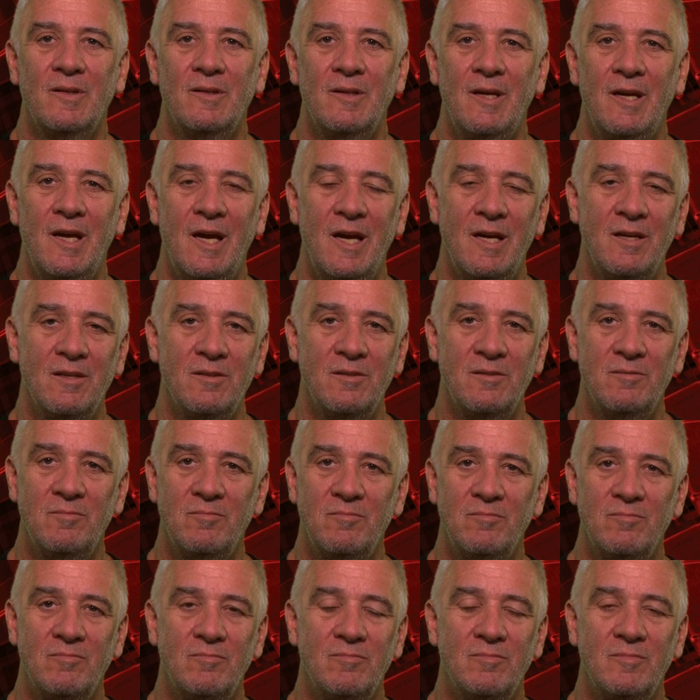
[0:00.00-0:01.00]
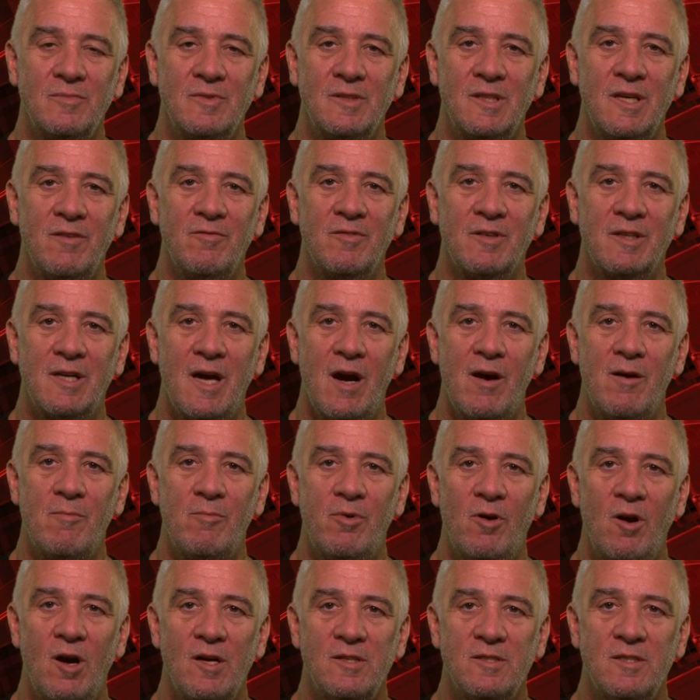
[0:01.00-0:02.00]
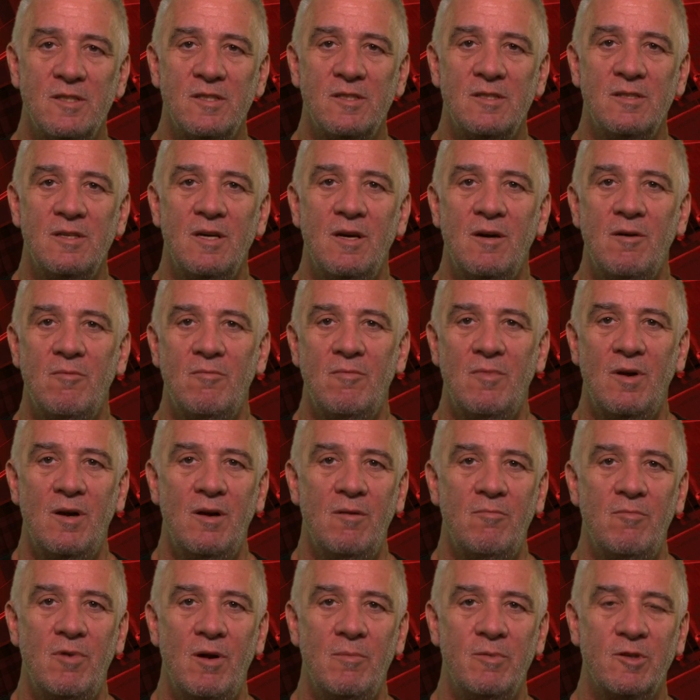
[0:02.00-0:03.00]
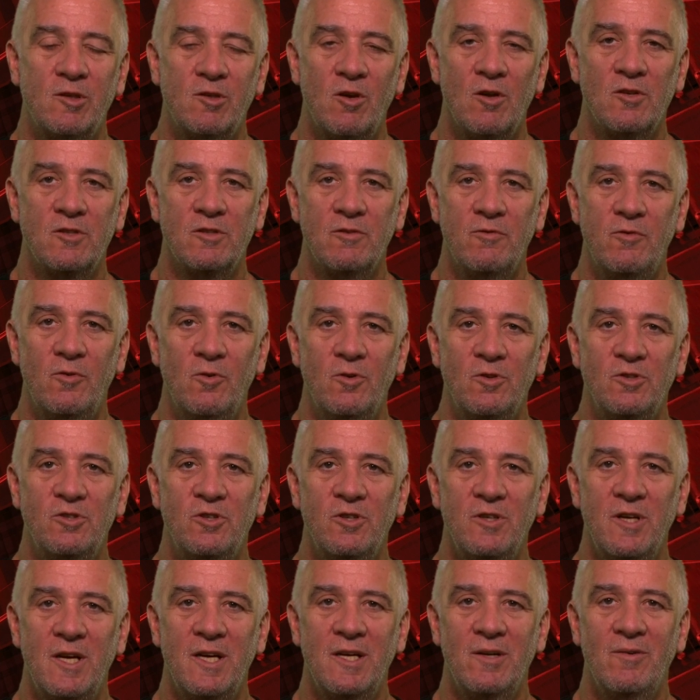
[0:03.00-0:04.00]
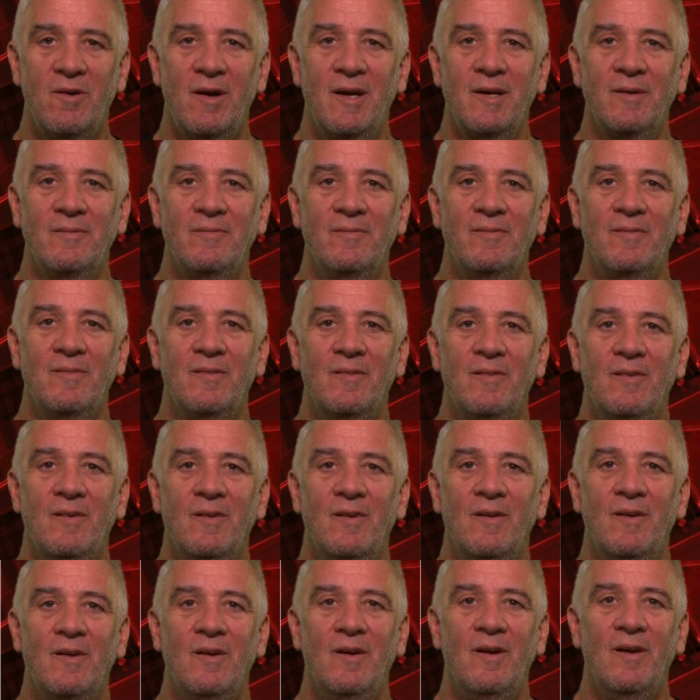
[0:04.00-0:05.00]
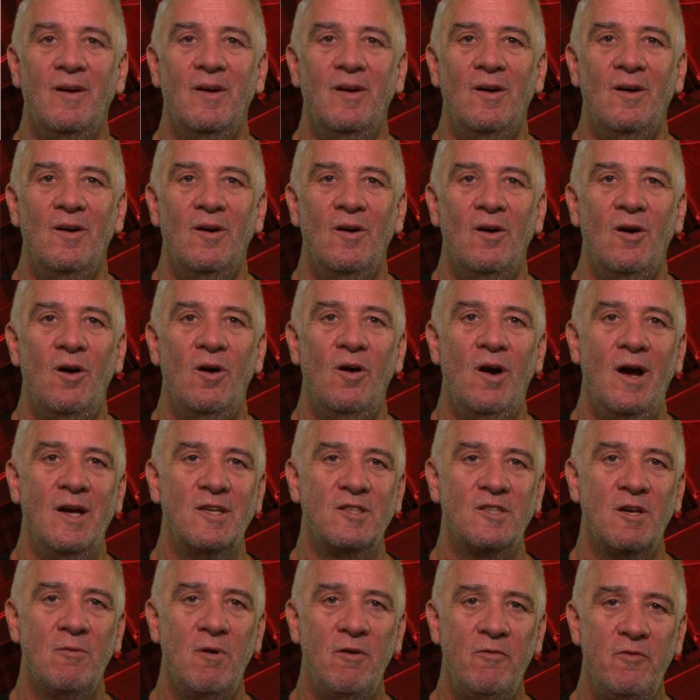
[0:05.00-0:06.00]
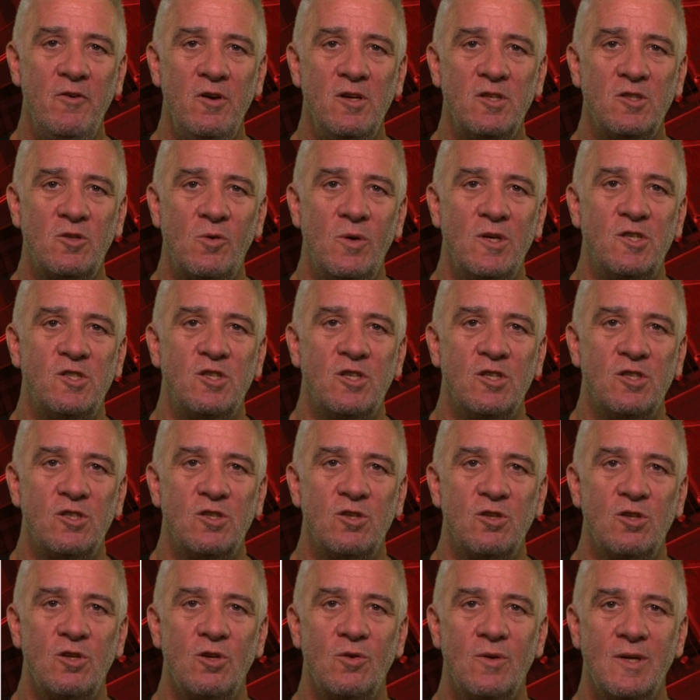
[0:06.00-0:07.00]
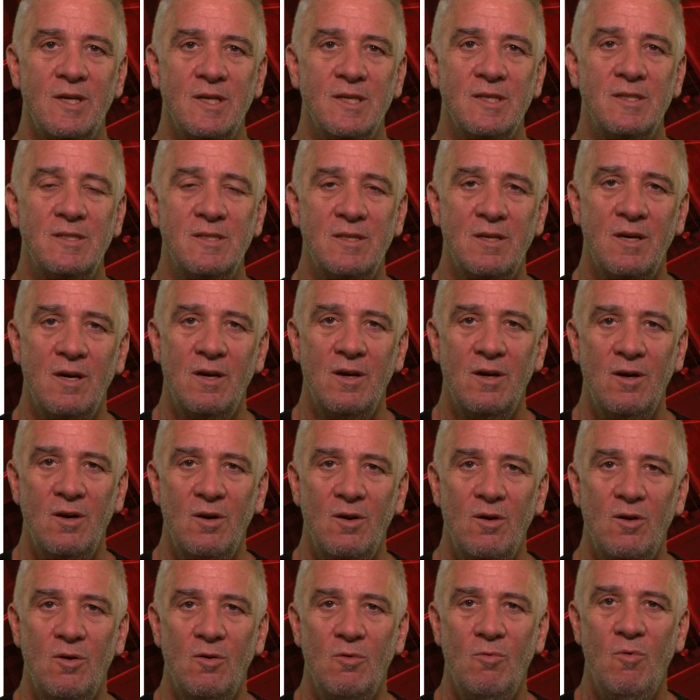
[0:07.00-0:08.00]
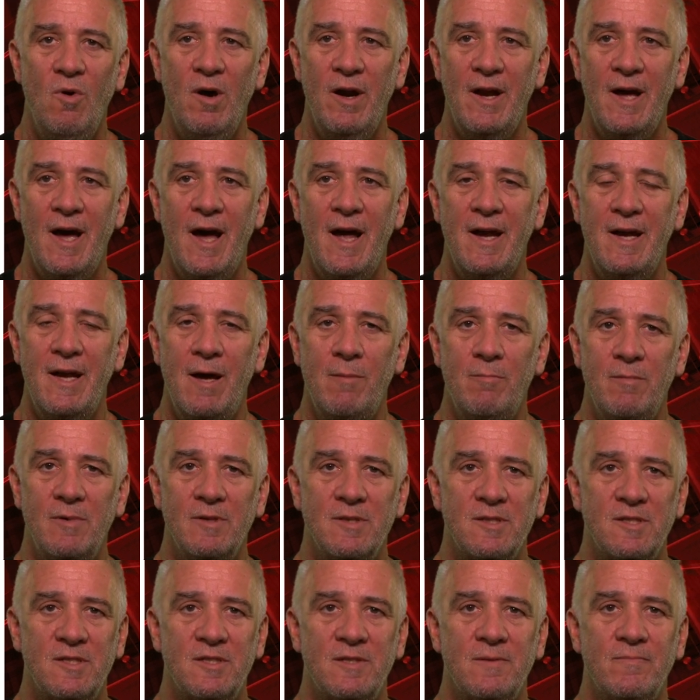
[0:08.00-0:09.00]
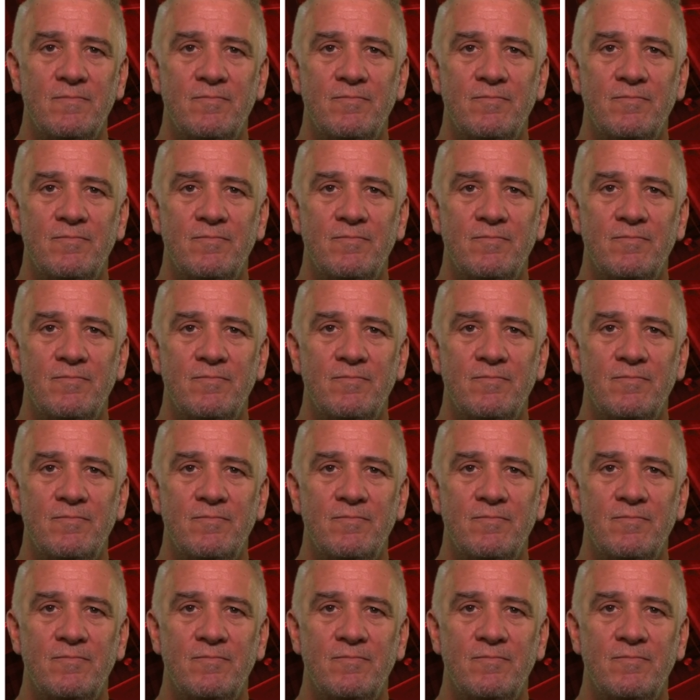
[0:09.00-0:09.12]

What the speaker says: And given current prices, probably cost a fortune anyway. All right, so my first question to you is, what are numbers?